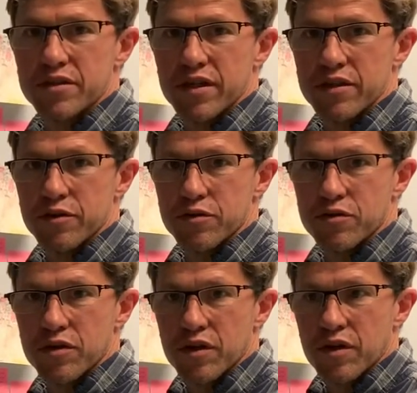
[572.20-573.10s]
they use?
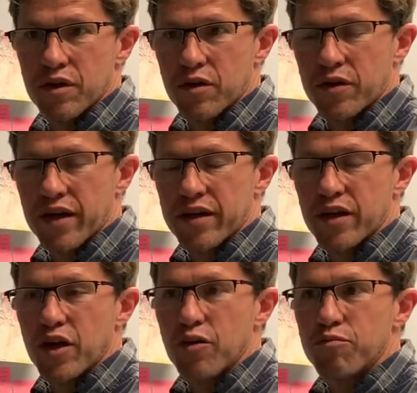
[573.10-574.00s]
Okay,
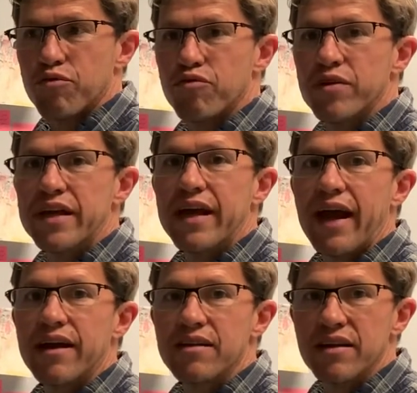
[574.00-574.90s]

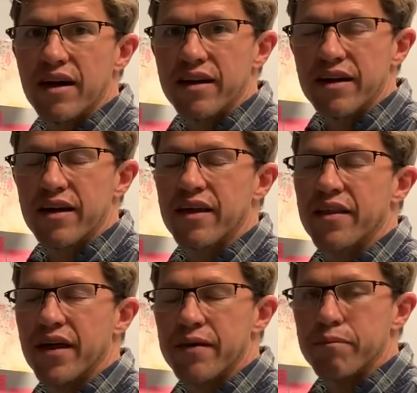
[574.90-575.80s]
preganglionic,
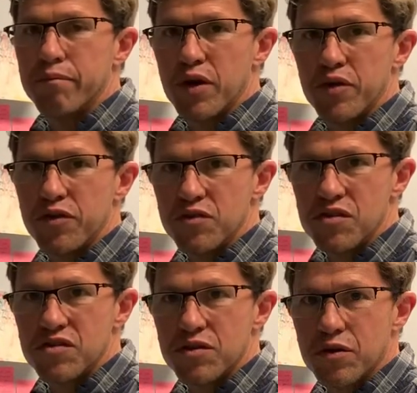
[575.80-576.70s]
they both use
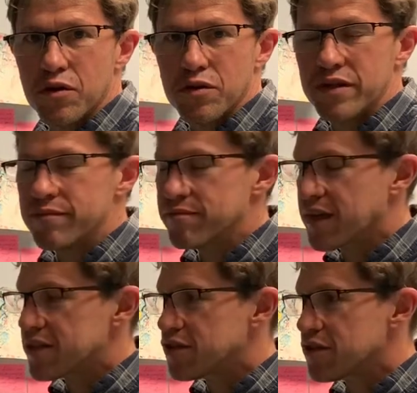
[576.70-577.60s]
acetylcholine.
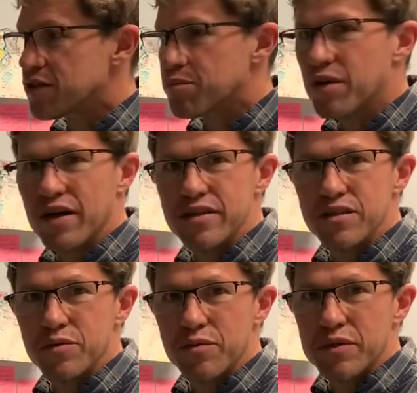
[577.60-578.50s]
That shouldn't surprise you,
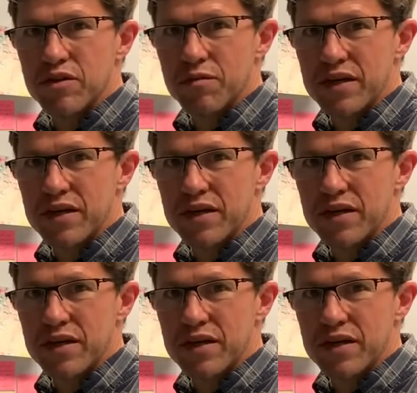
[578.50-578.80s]
we've been talking about